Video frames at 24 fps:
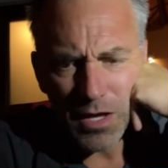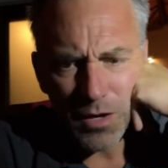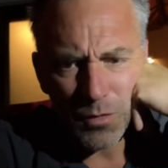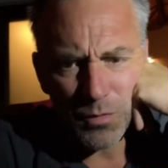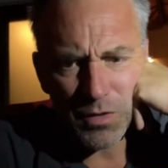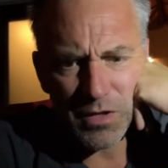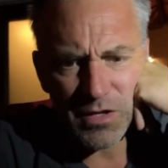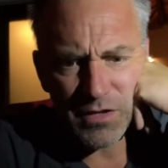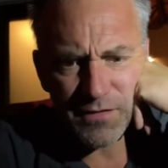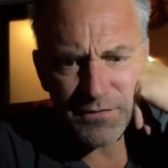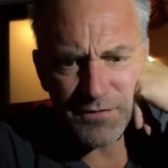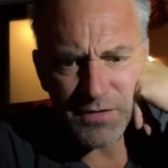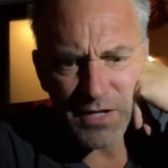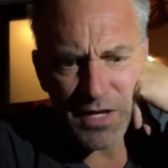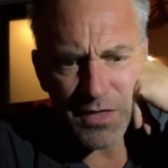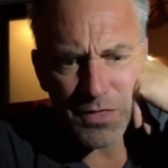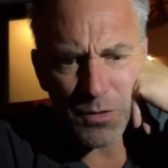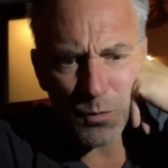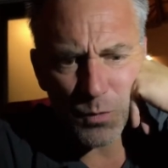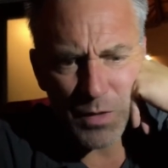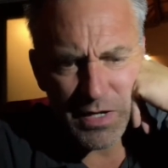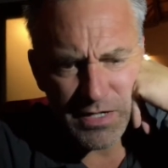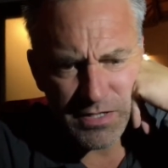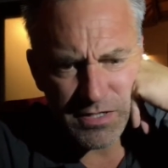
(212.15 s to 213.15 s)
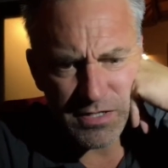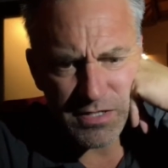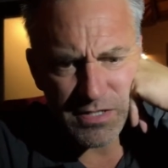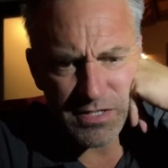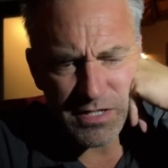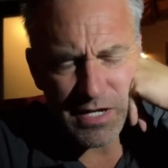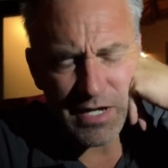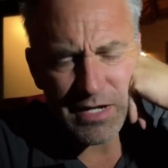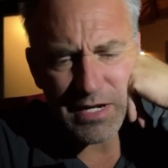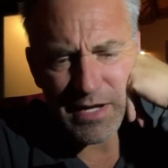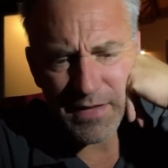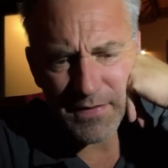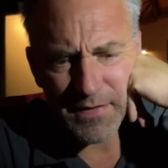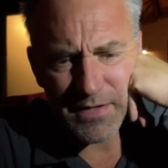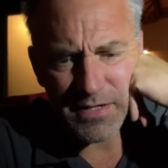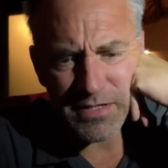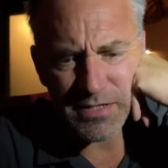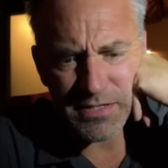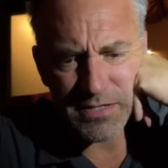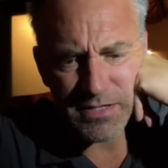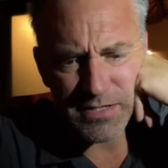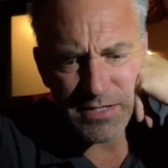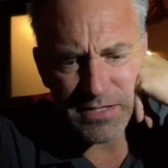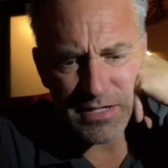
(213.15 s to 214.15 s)
We've done the western side and the
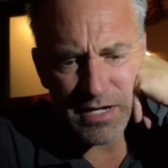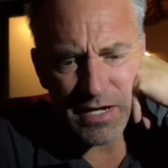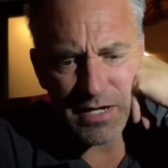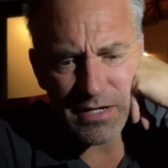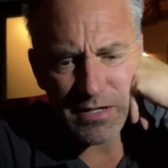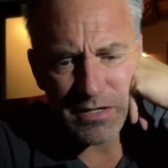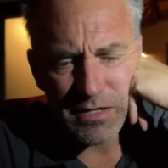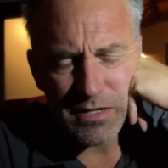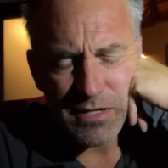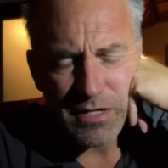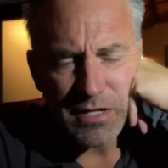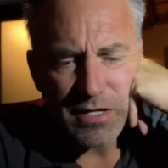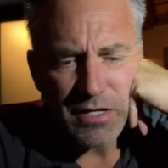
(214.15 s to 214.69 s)
eastern side.